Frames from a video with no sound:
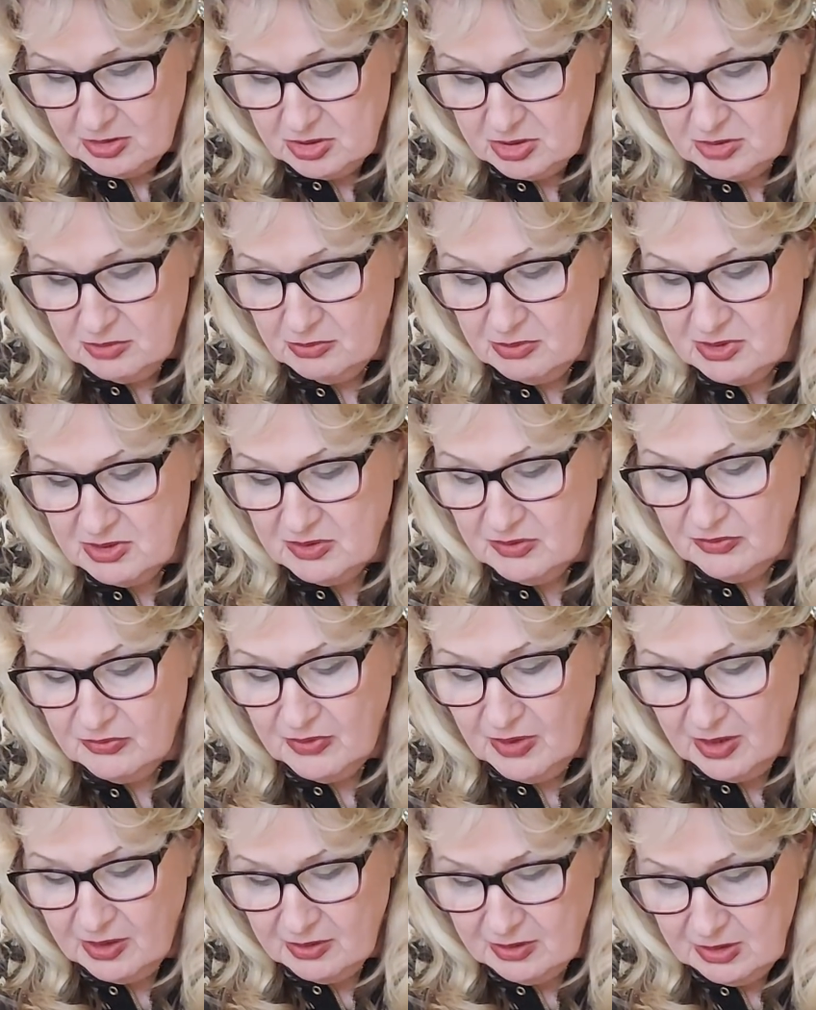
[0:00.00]
She was
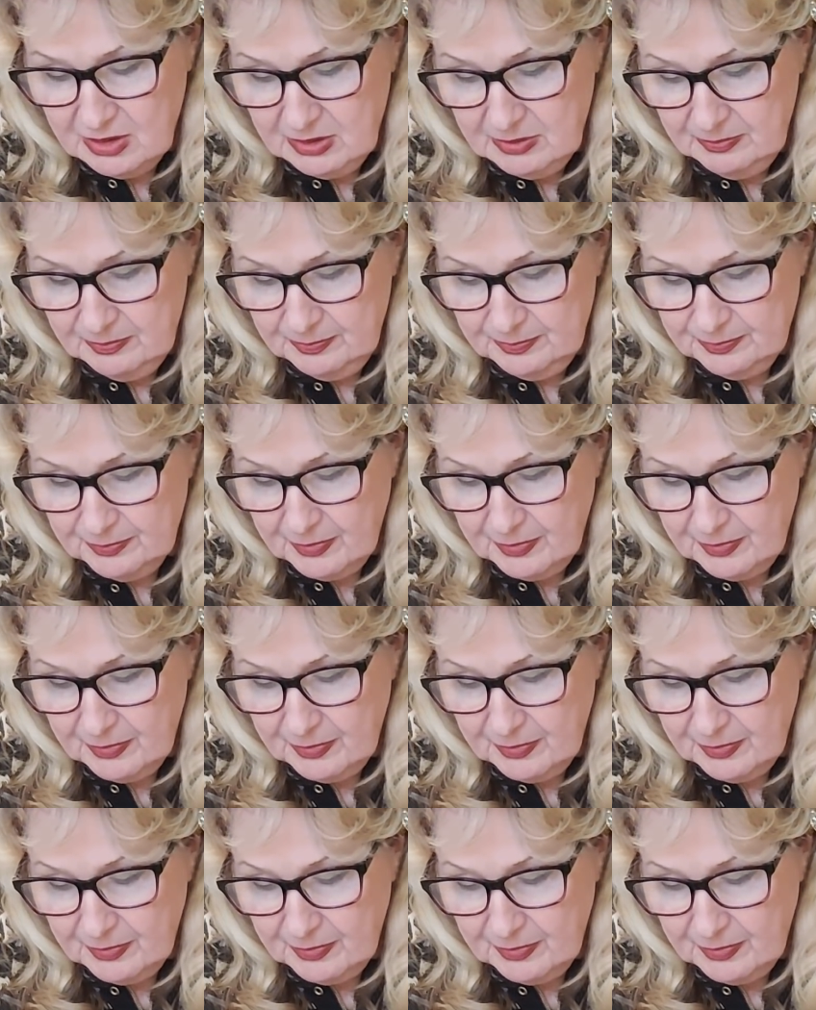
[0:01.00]
very